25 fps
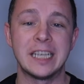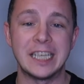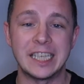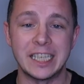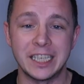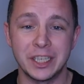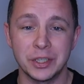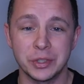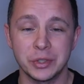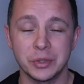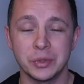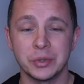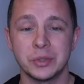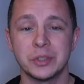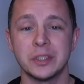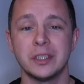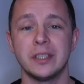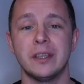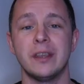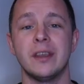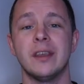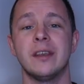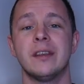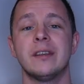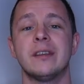and I shall see
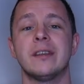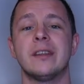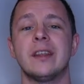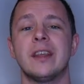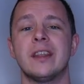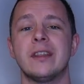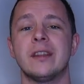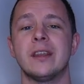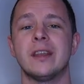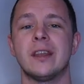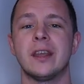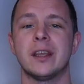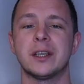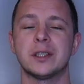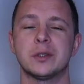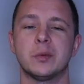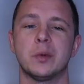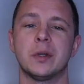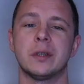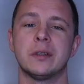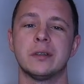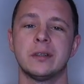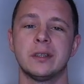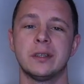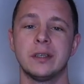you in the next
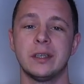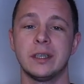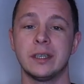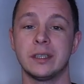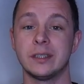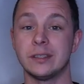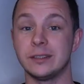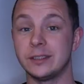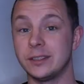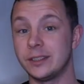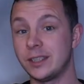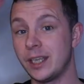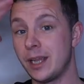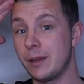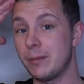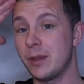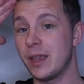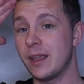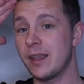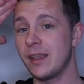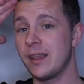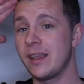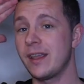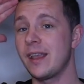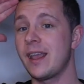one.
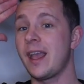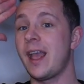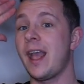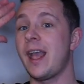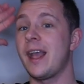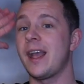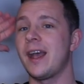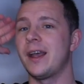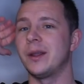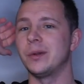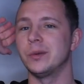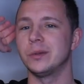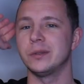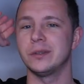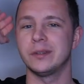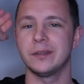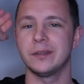Jamie, out.